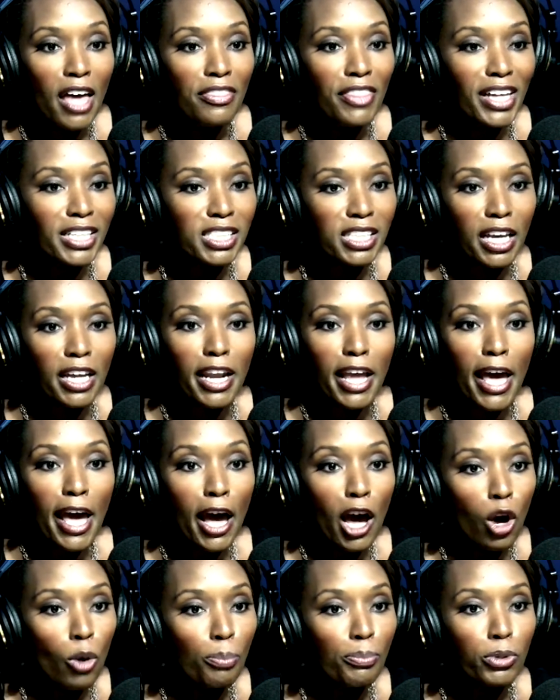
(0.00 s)
that's going to
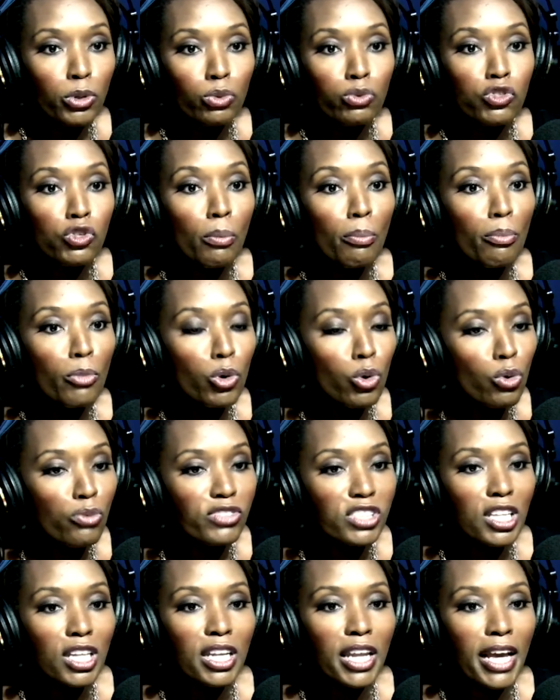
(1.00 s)
help you to move
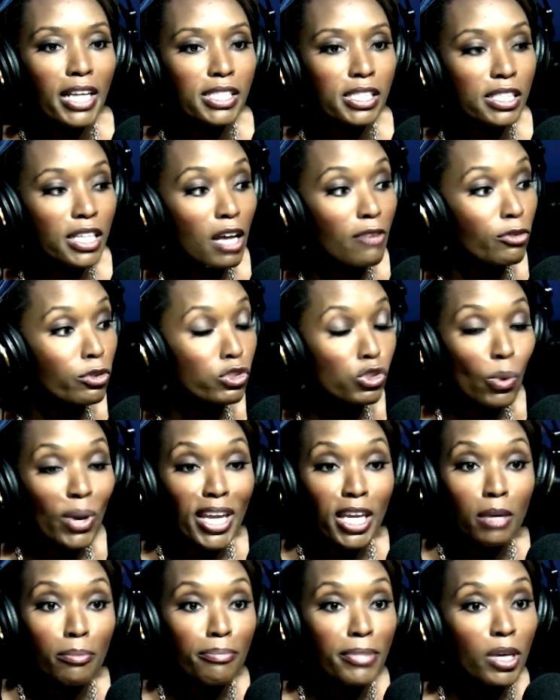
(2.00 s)
to the next level so
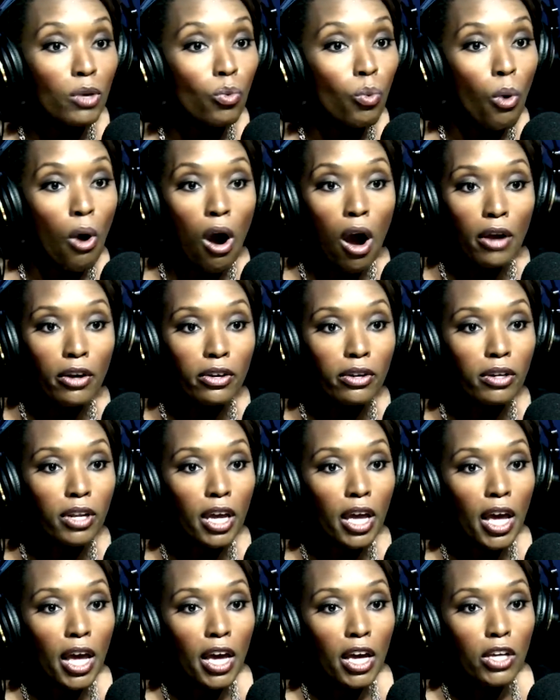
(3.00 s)
it can be watered.
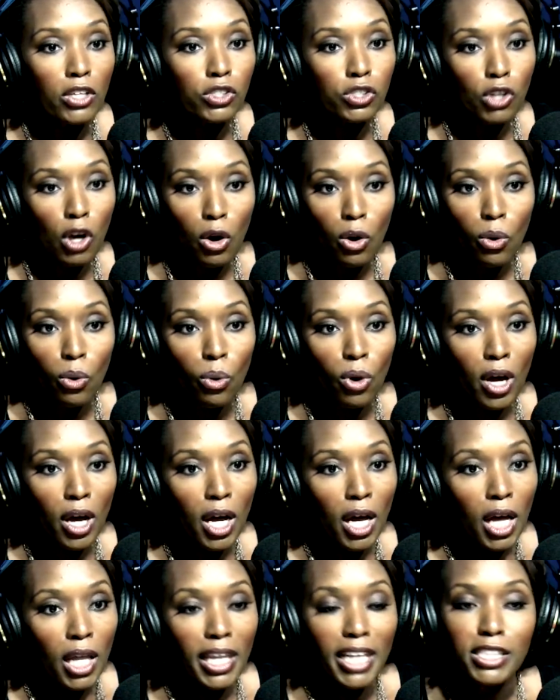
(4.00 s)
So
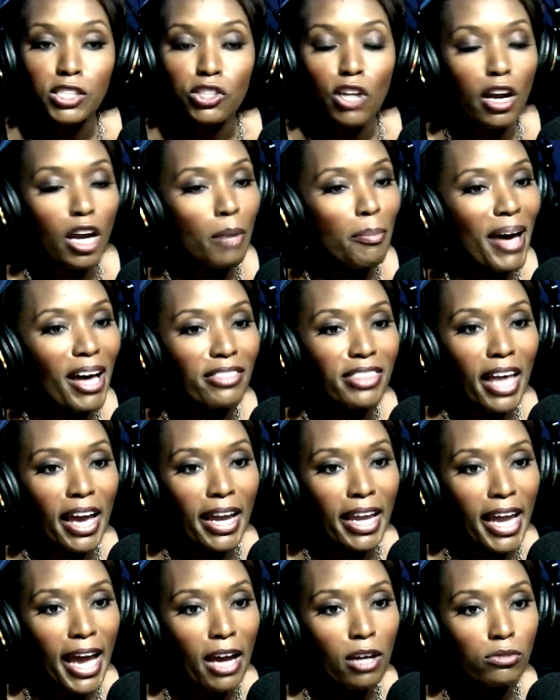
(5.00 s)
let's talk about
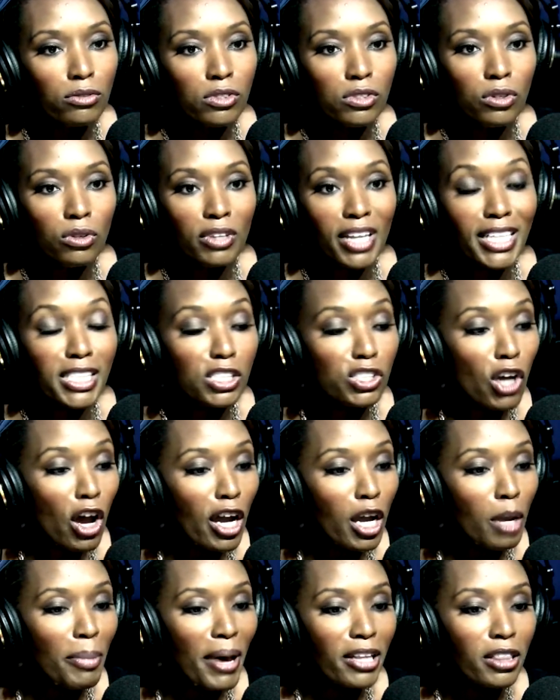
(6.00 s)
that counsel. Let's
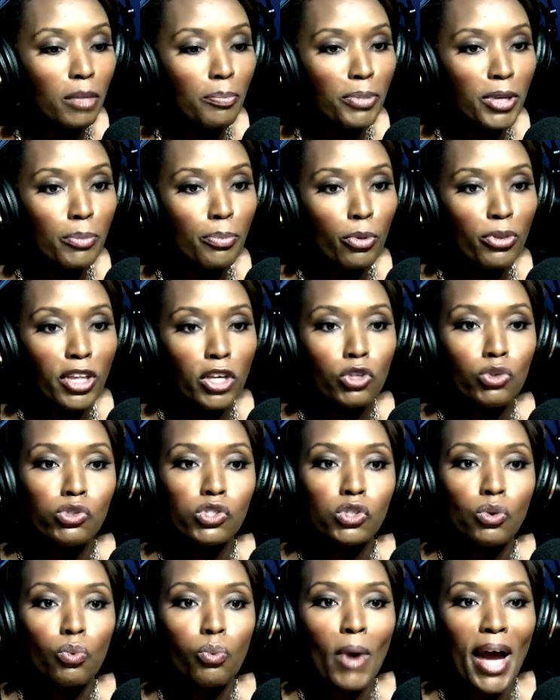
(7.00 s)
talk about the people that you
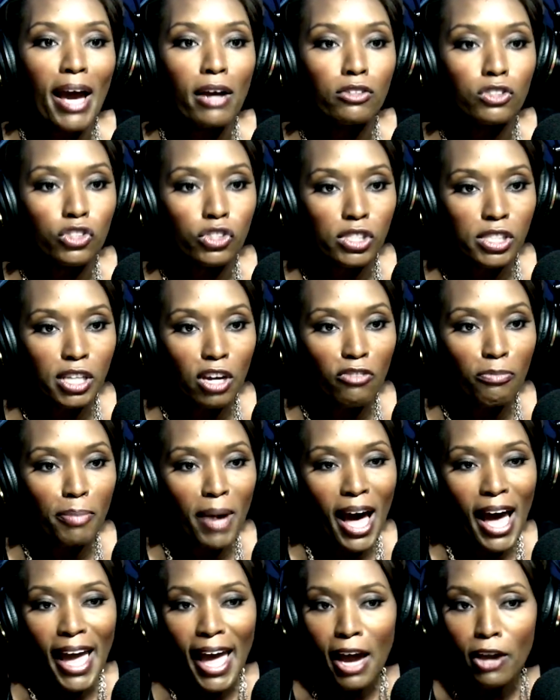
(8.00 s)
surround yourself
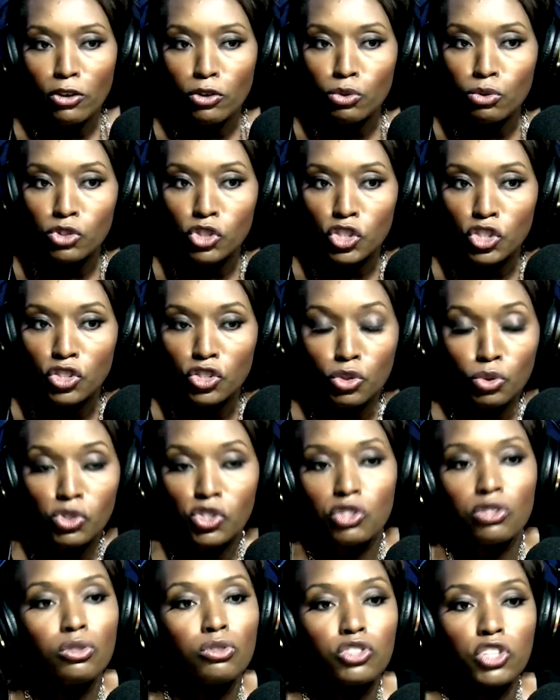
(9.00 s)
by, how you
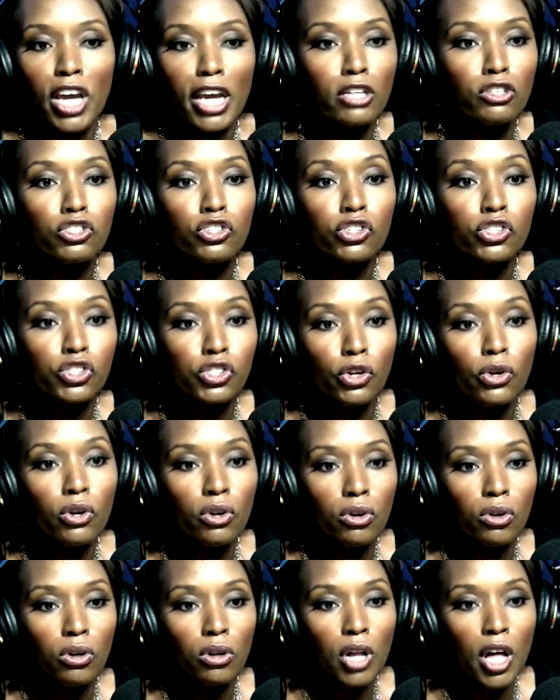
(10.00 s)
change your
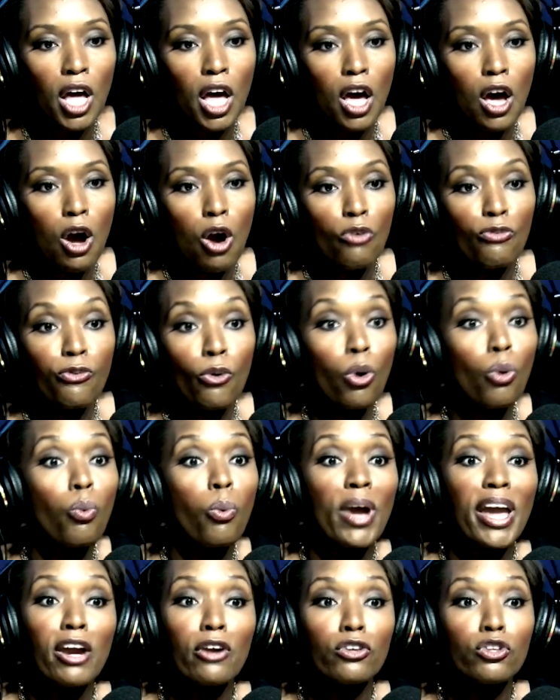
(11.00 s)
circle for
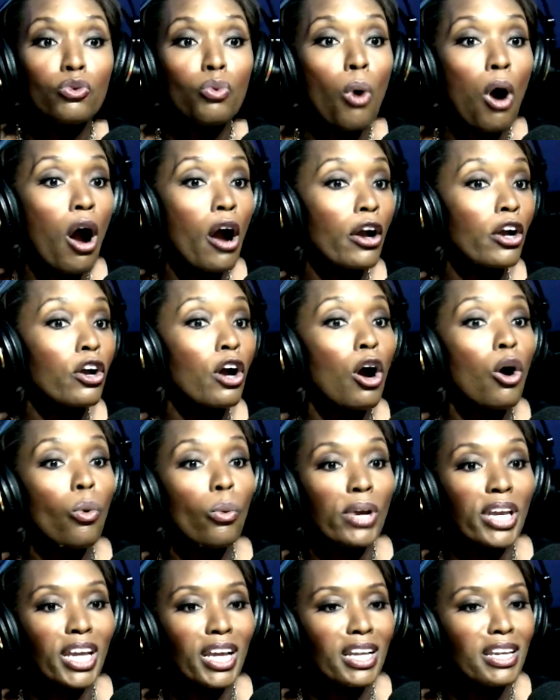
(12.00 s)
where you are
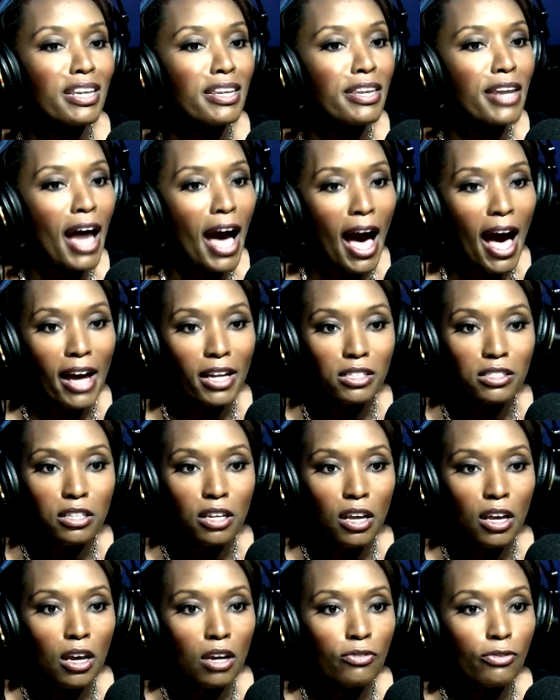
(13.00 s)
going, not
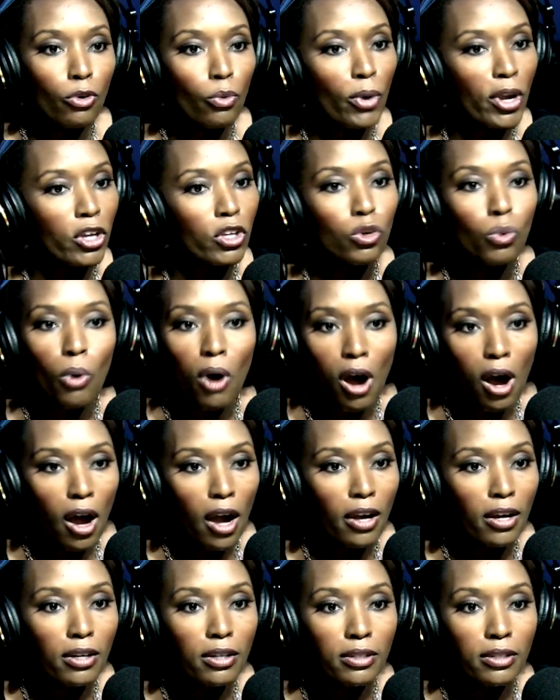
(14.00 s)
for where you are.